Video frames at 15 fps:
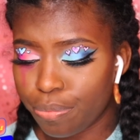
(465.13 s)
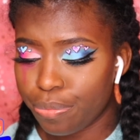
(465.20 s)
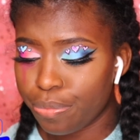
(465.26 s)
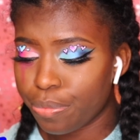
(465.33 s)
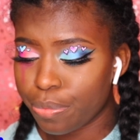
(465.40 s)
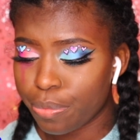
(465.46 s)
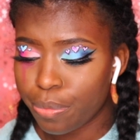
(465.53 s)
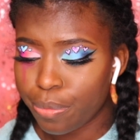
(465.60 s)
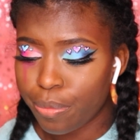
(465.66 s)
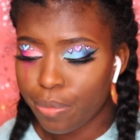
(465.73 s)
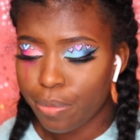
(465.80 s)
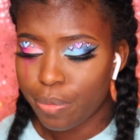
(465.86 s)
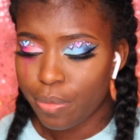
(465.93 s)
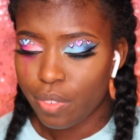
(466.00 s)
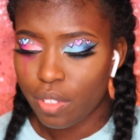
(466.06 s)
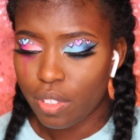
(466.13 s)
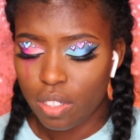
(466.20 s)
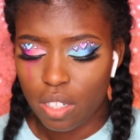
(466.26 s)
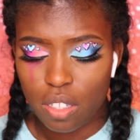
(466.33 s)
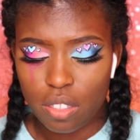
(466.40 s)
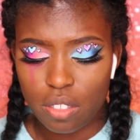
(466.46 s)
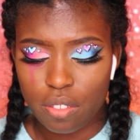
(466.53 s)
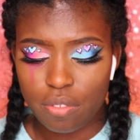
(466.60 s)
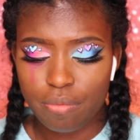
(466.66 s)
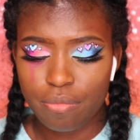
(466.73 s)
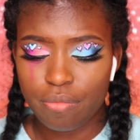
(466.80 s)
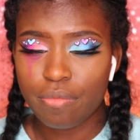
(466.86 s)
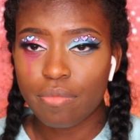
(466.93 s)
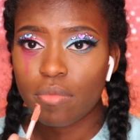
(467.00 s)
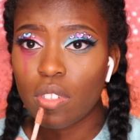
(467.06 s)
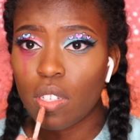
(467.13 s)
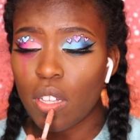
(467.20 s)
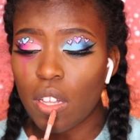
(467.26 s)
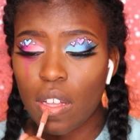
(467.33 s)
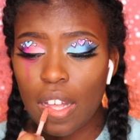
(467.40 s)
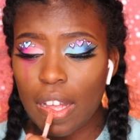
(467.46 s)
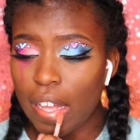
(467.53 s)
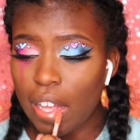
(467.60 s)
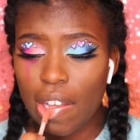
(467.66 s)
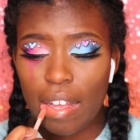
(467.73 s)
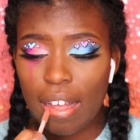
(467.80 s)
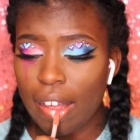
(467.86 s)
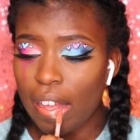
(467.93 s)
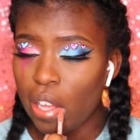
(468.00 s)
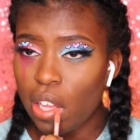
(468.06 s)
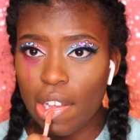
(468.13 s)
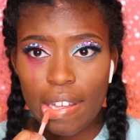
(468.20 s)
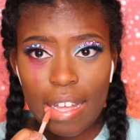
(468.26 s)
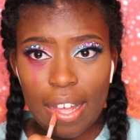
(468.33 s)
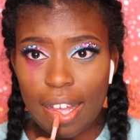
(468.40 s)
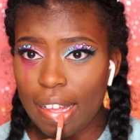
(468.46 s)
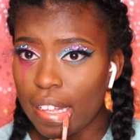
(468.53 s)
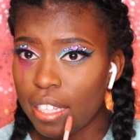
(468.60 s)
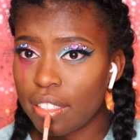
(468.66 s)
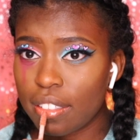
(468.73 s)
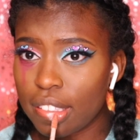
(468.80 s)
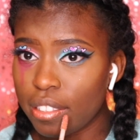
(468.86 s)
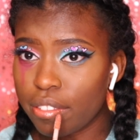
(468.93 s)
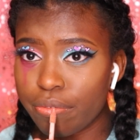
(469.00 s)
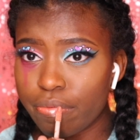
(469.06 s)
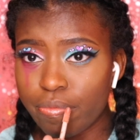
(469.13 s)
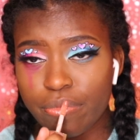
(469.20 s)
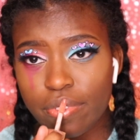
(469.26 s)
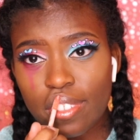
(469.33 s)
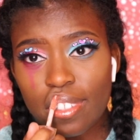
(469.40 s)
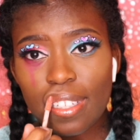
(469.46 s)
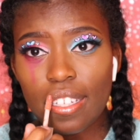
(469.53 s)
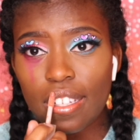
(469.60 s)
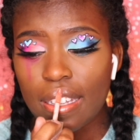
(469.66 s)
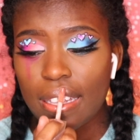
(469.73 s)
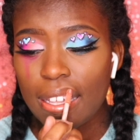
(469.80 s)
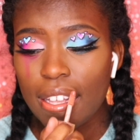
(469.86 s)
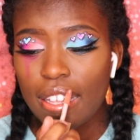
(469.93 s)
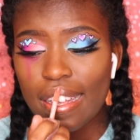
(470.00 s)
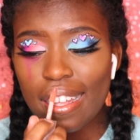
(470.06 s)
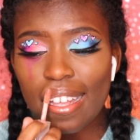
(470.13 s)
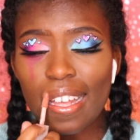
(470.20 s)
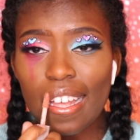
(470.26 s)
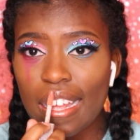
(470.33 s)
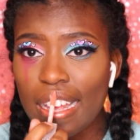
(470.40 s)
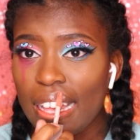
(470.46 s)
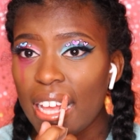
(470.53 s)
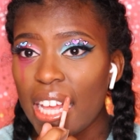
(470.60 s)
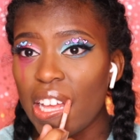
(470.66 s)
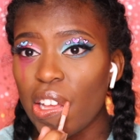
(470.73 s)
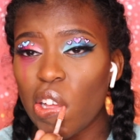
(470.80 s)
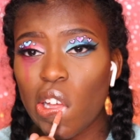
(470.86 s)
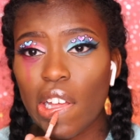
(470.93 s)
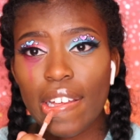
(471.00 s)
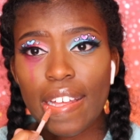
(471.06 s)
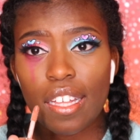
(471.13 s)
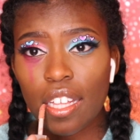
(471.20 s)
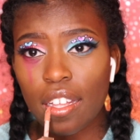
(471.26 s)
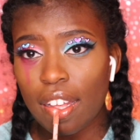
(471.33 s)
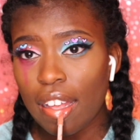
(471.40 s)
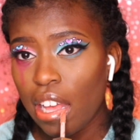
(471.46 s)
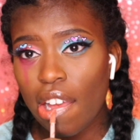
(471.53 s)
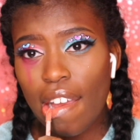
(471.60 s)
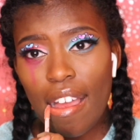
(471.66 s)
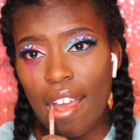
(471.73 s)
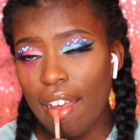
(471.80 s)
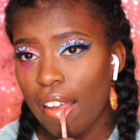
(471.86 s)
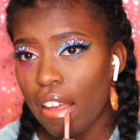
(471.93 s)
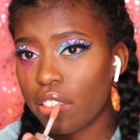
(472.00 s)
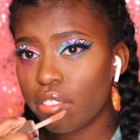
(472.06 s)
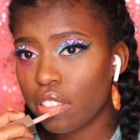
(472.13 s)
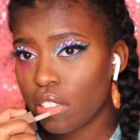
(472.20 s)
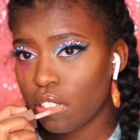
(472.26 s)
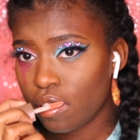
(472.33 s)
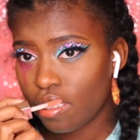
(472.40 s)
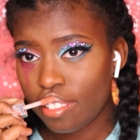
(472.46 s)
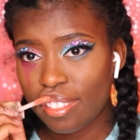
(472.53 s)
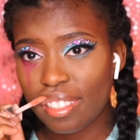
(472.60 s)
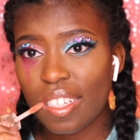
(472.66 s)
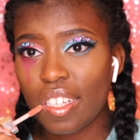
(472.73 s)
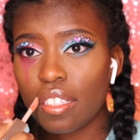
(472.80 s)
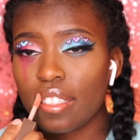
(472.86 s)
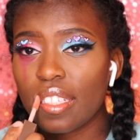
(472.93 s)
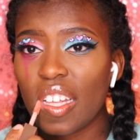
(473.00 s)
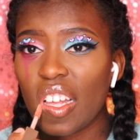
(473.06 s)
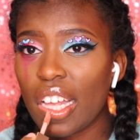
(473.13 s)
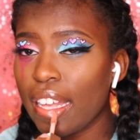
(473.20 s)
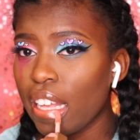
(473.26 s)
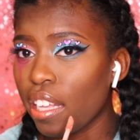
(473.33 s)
my lashes on off camera. You could check that out in the little I button or in the description box below. So I just added